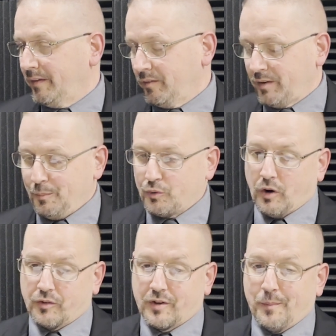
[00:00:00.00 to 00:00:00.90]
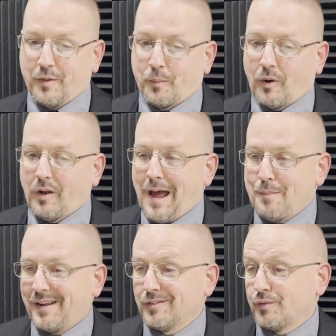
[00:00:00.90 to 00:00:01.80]
the same church. Some of them are aligned
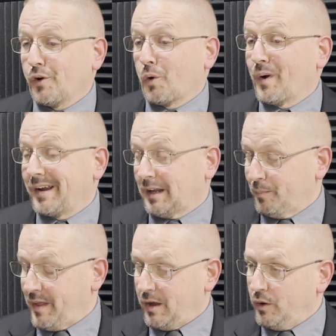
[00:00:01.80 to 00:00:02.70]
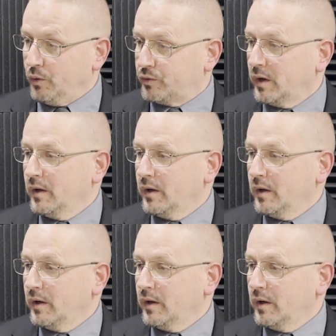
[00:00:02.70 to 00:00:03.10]
because of a curriculum they use.